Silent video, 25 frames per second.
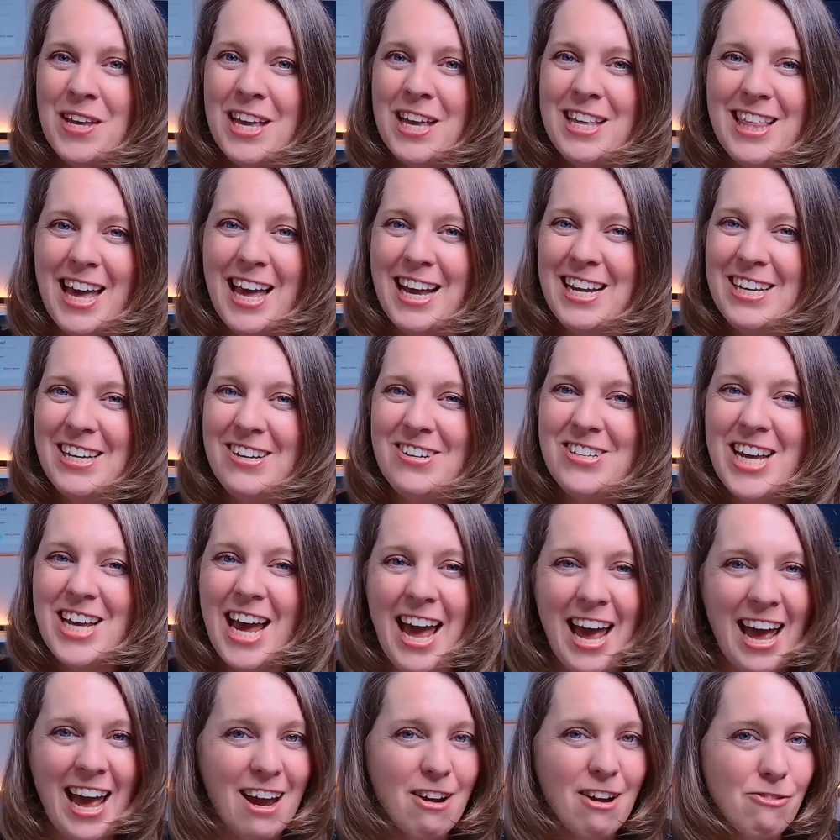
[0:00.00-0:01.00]
Thank you
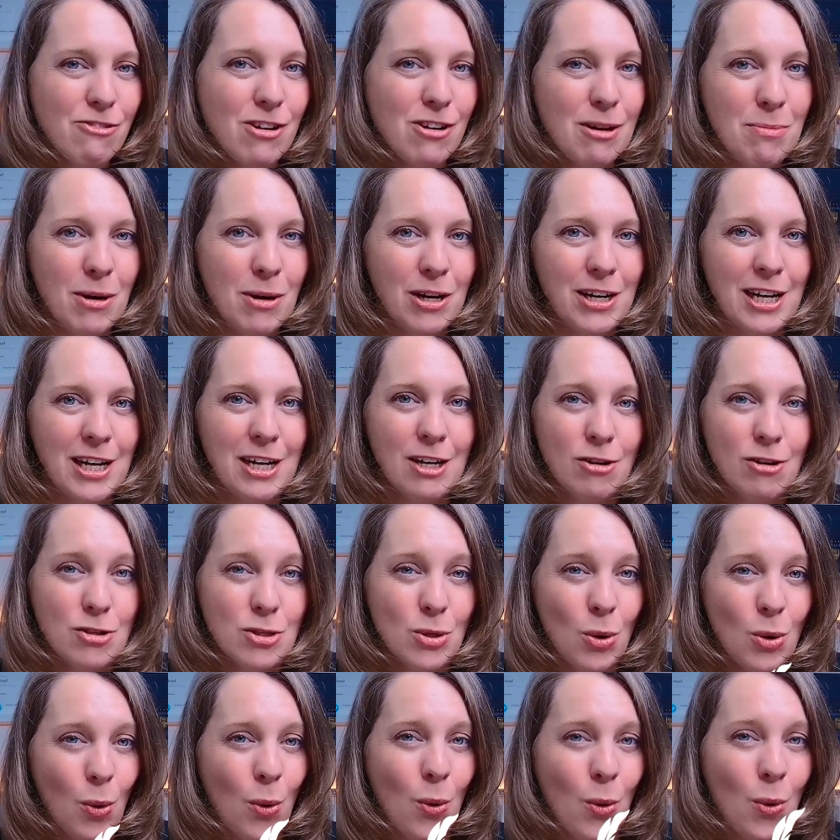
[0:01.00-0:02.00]
to everybody
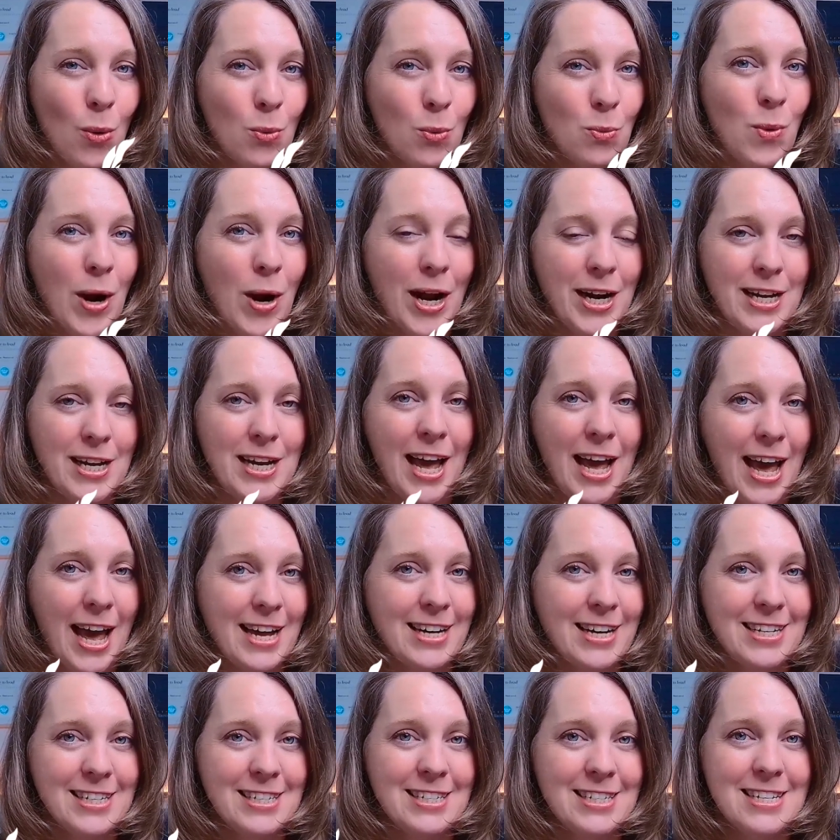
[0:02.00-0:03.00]
who's already
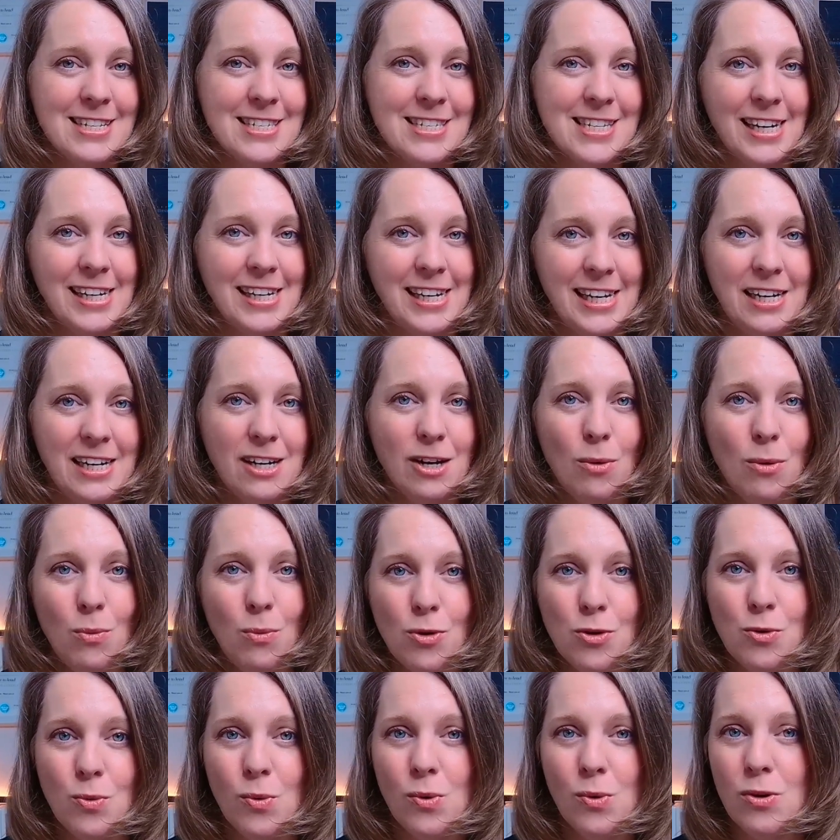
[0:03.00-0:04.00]
headed to
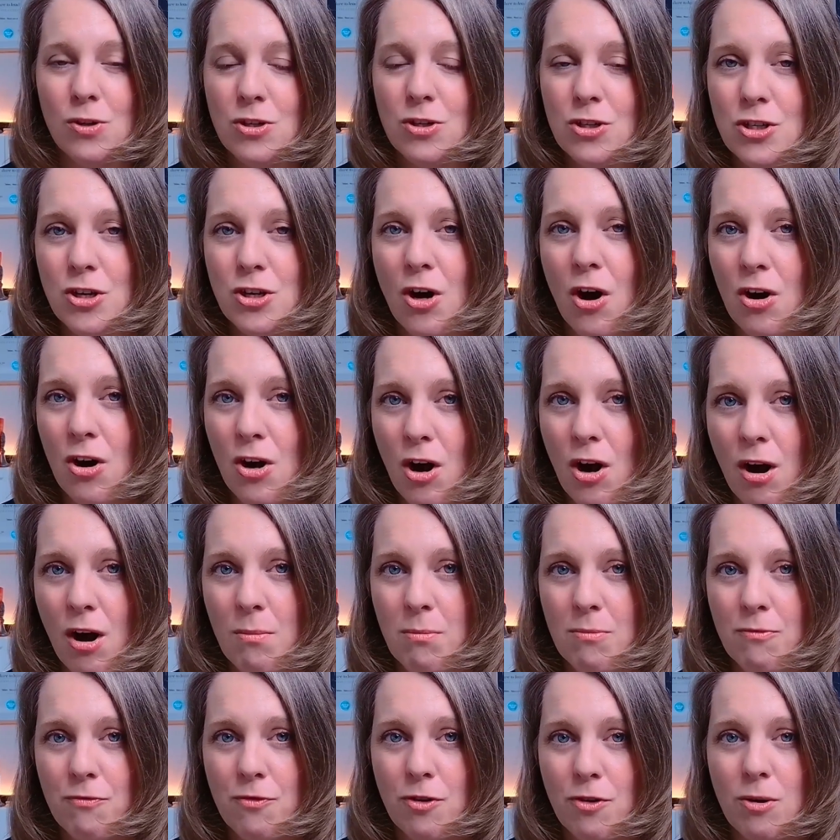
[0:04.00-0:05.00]

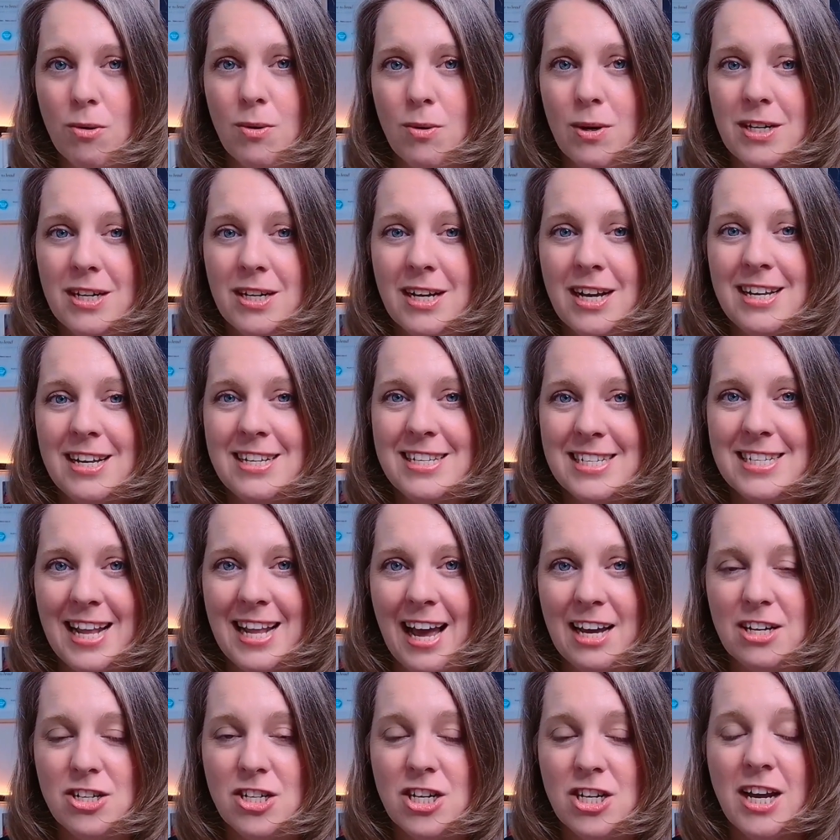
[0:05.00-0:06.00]

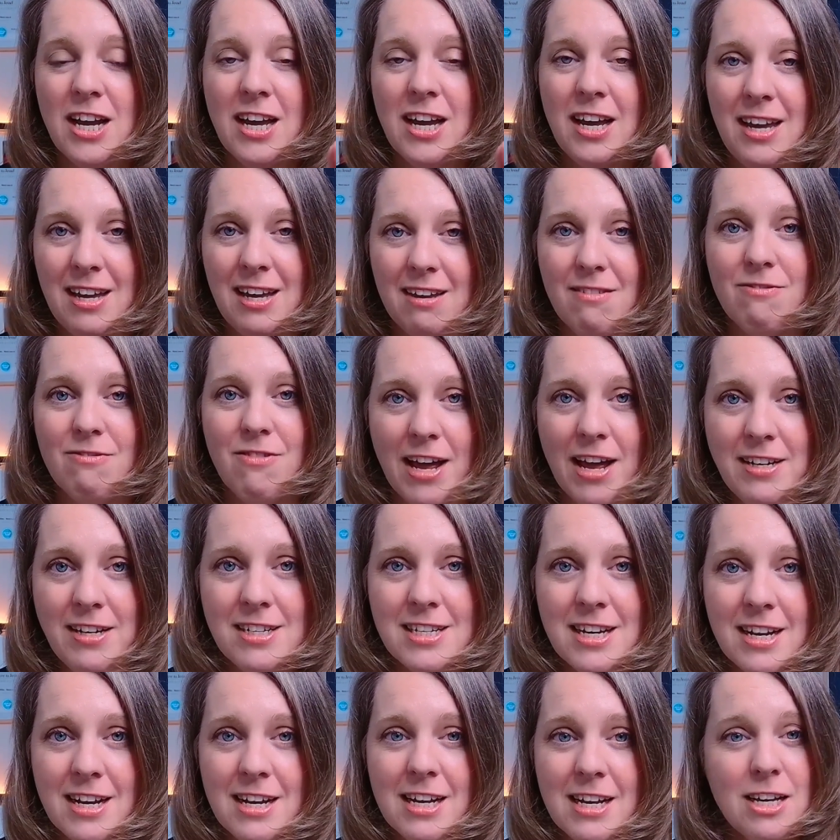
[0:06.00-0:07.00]

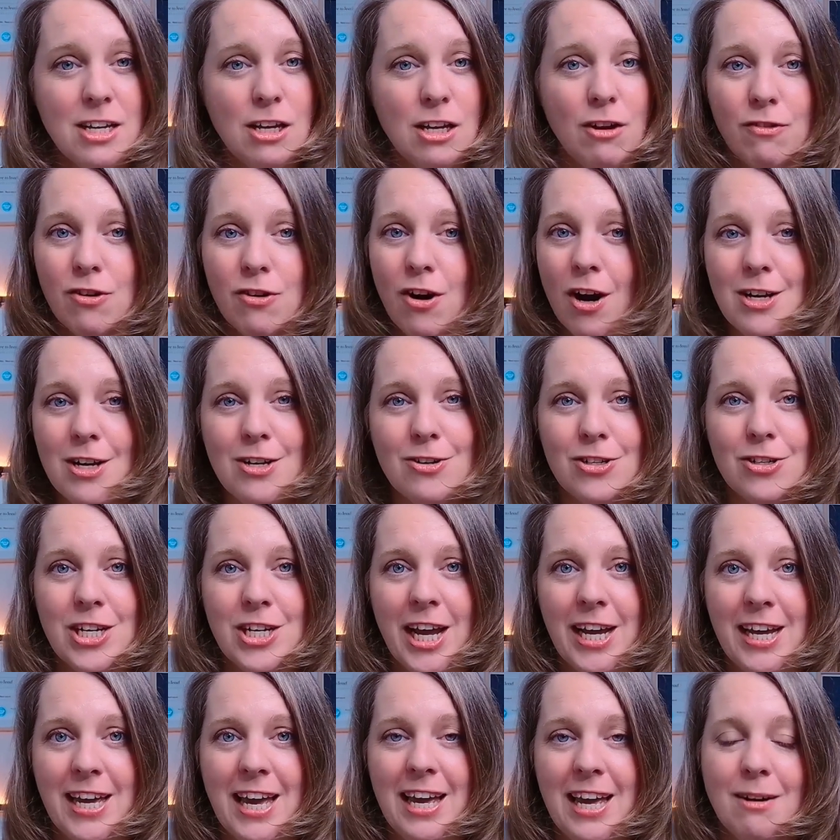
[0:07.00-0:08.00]
selenawoodward.com/event. You've got your
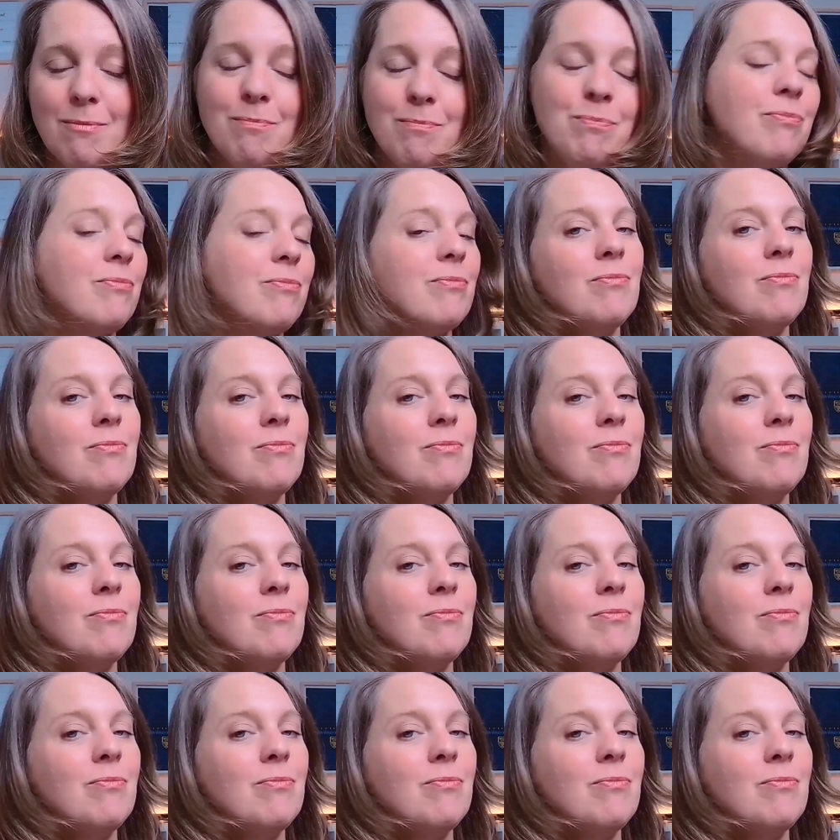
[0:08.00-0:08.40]
ticket.